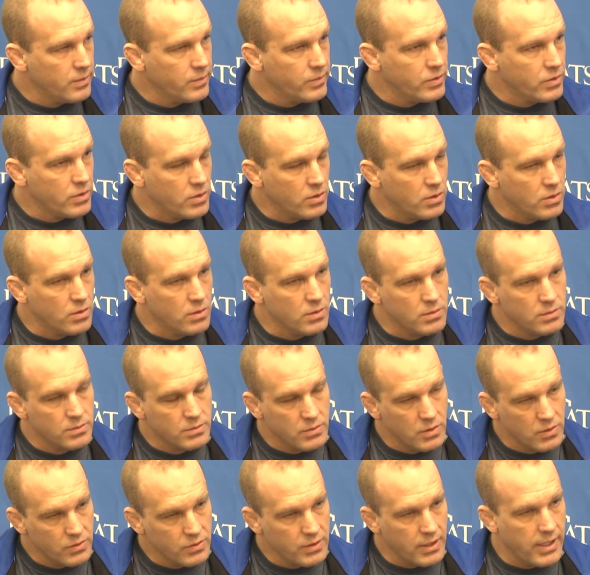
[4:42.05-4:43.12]
So
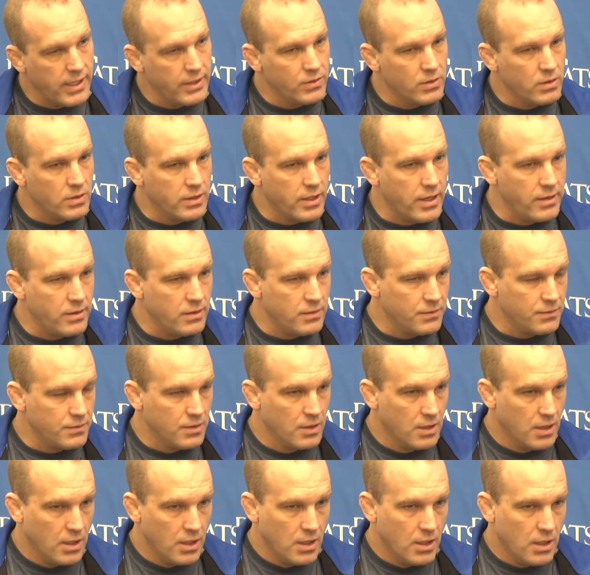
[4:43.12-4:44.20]
those guys are kind of
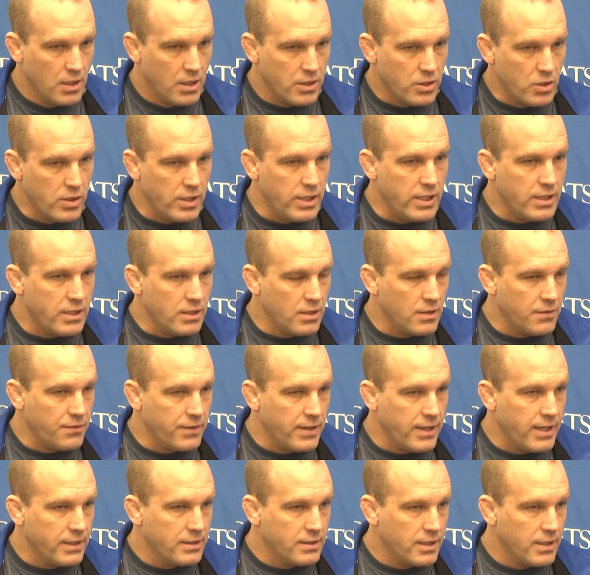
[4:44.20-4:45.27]
unique in the
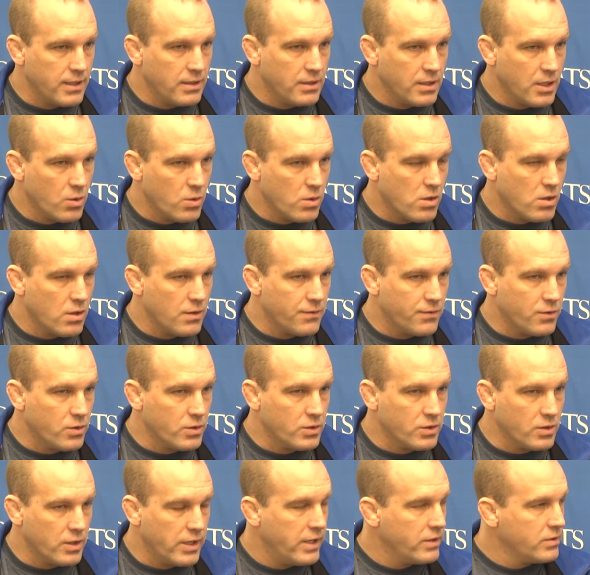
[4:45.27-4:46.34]
fact that they were our
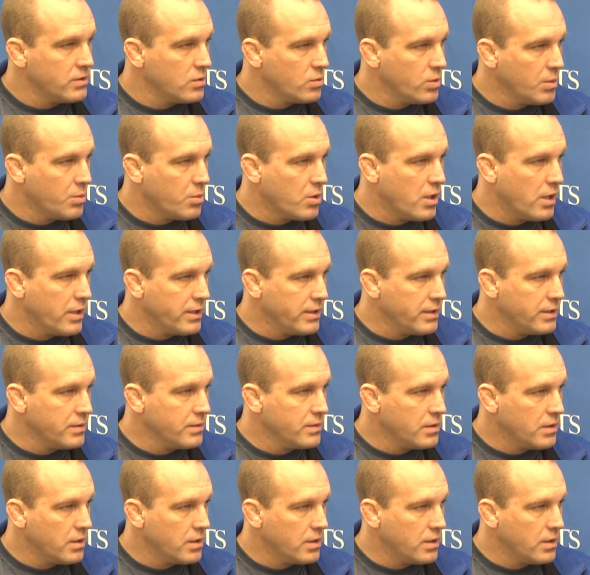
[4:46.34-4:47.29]
first class that we brought in.